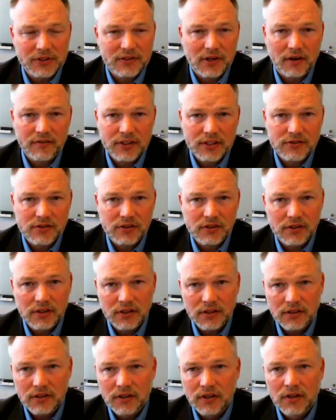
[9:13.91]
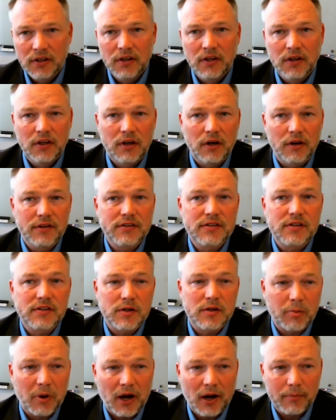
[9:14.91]
Obviously, this is a
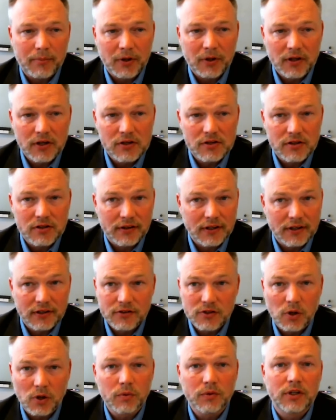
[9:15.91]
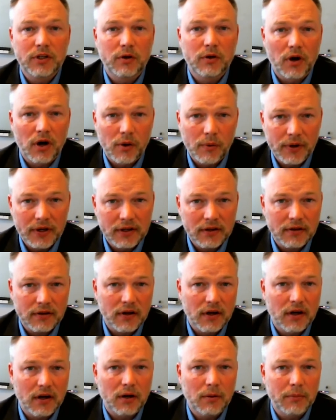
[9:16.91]
population that is only growing
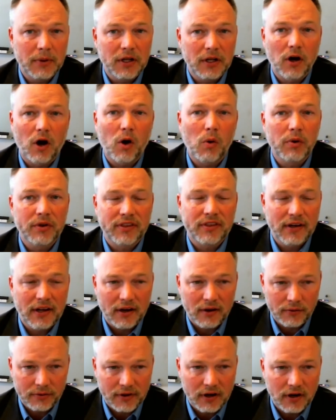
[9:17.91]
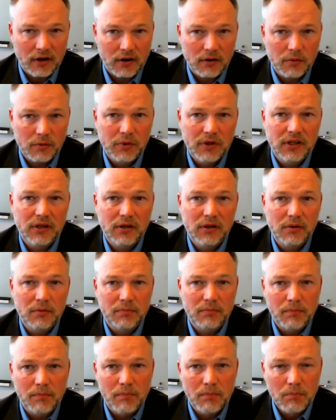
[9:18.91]
and all within healthcare. We need
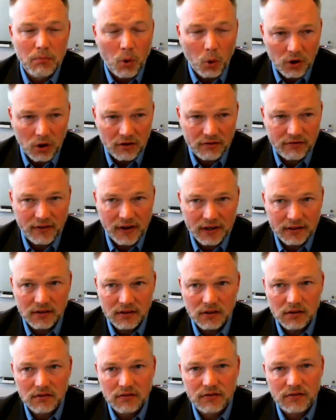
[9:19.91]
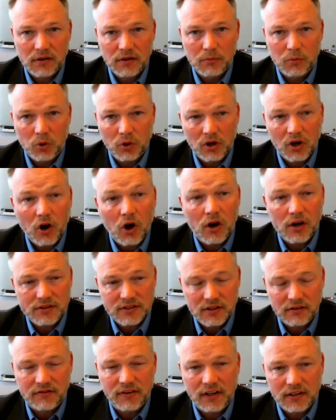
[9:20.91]
more effective and more
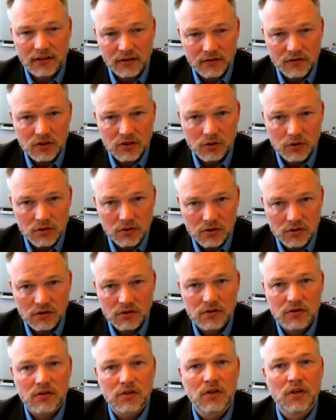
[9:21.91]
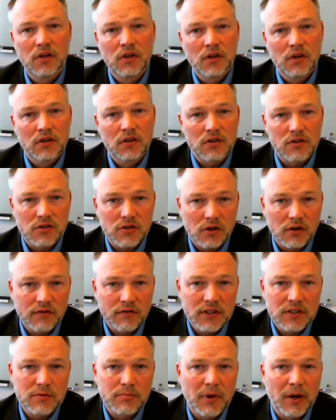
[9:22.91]
cost-effective solutions to serve
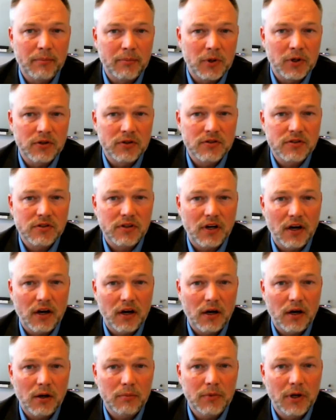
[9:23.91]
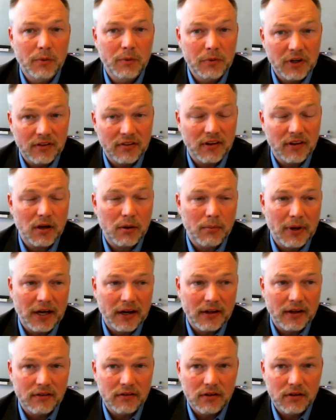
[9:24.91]
these members. And when you think about
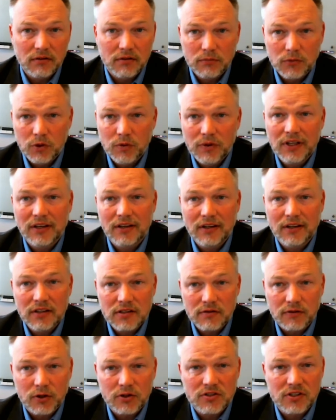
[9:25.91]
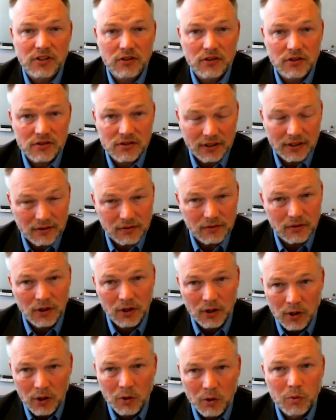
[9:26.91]
it, the unique needs of our seniors
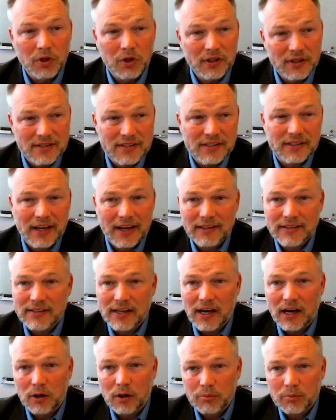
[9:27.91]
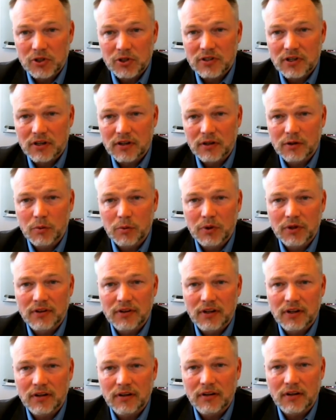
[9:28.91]
really stands out, particularly
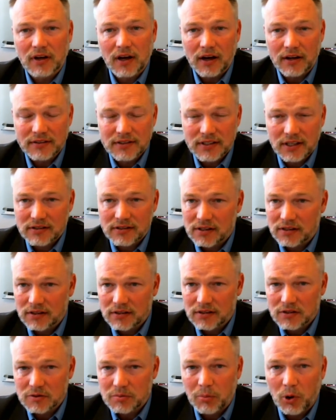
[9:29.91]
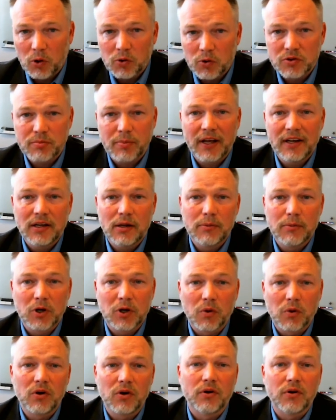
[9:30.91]
within the context of this post-pandemic
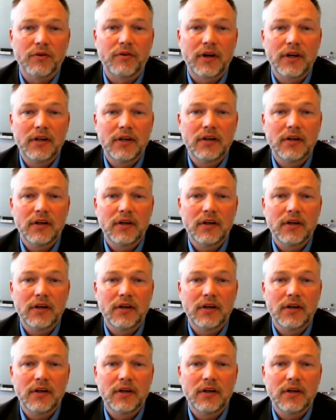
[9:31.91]
world, right?